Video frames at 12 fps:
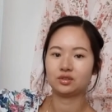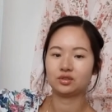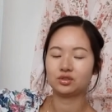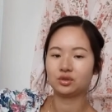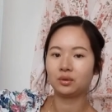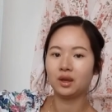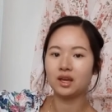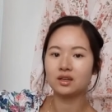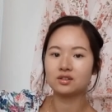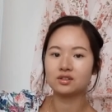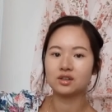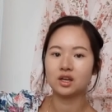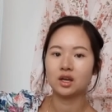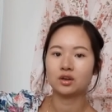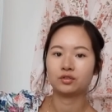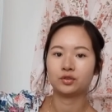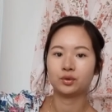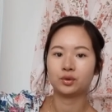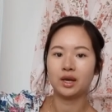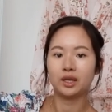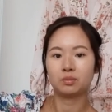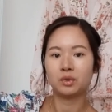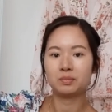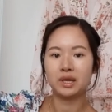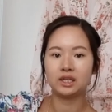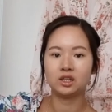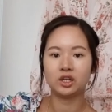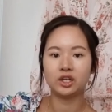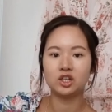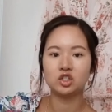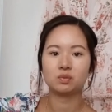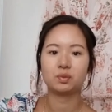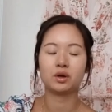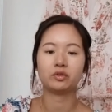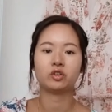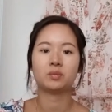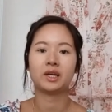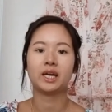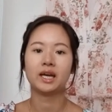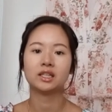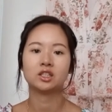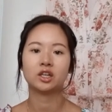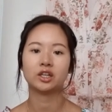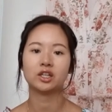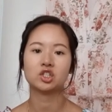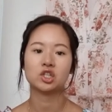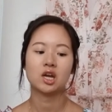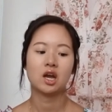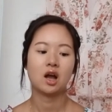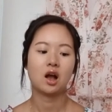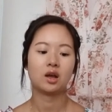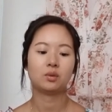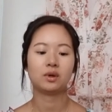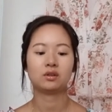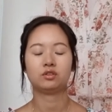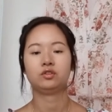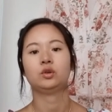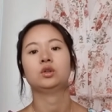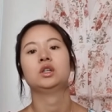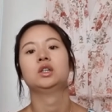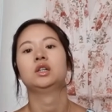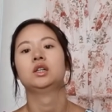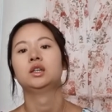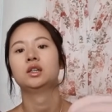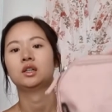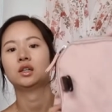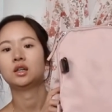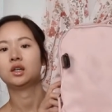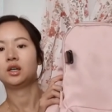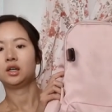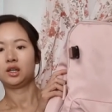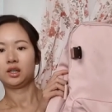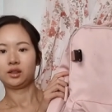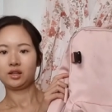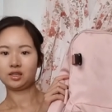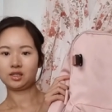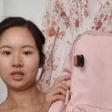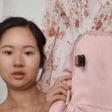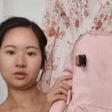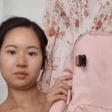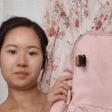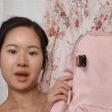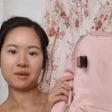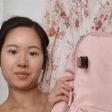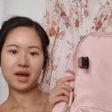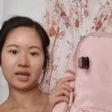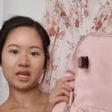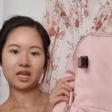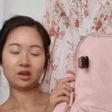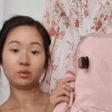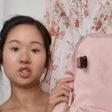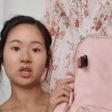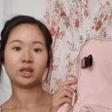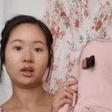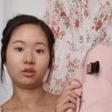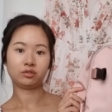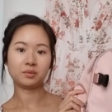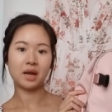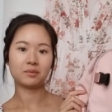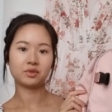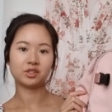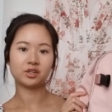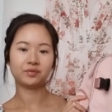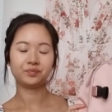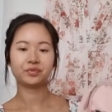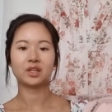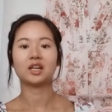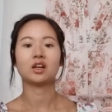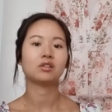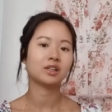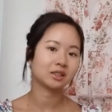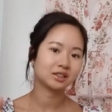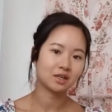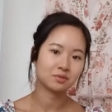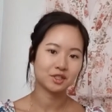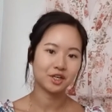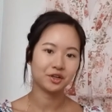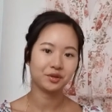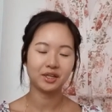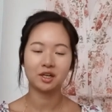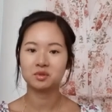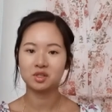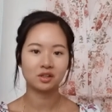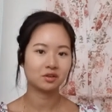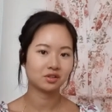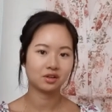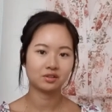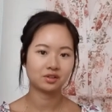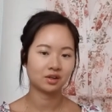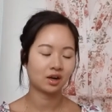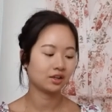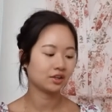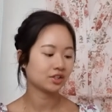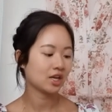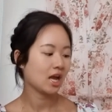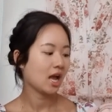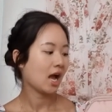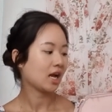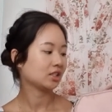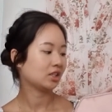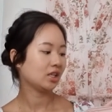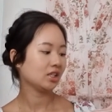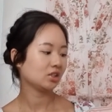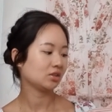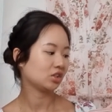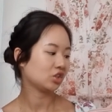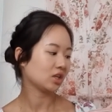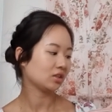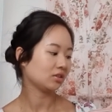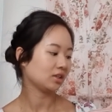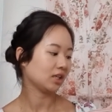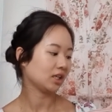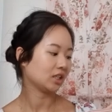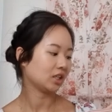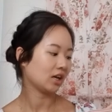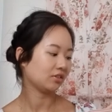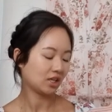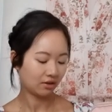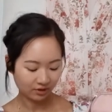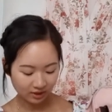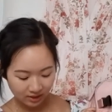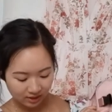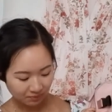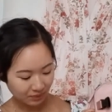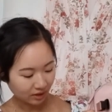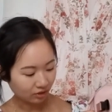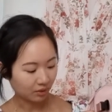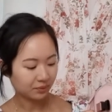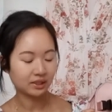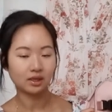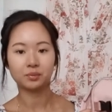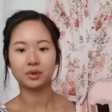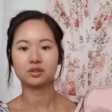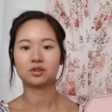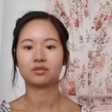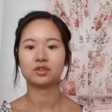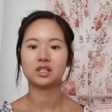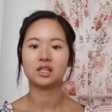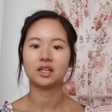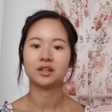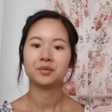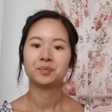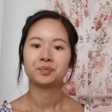suitcase for like my main luggage, but for my hand luggage, I went for this little backpack here which I got from Amazon and I'll link down below it comes in loads and loads of colours and this is genuinely a lifesaver it is a bit grubby now because obviously